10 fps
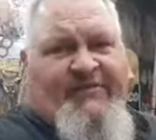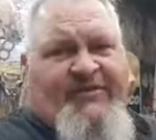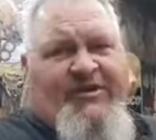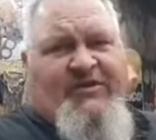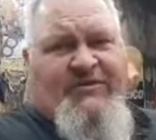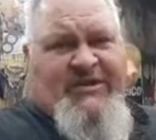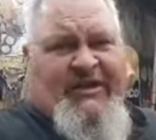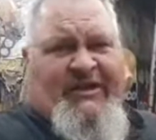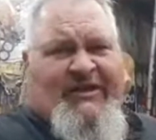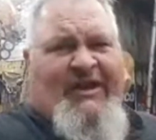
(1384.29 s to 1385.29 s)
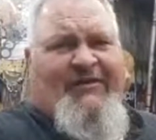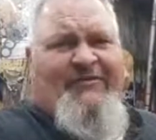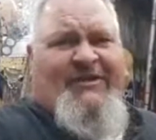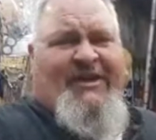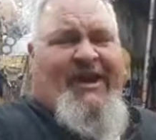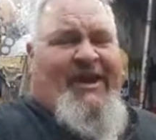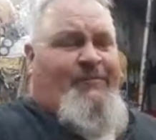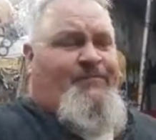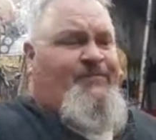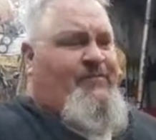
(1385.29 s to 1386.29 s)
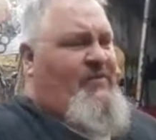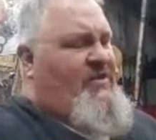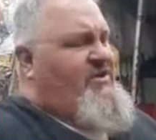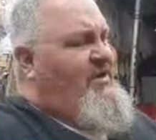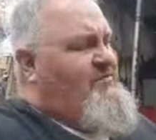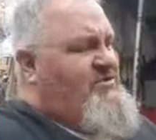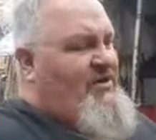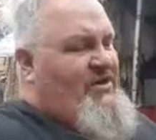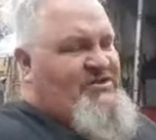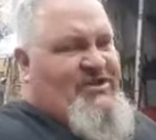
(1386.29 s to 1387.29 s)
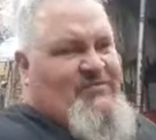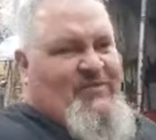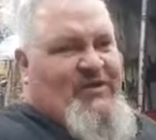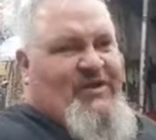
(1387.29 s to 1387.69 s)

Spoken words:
to do is I love to camp. I'm sorry, excuse me.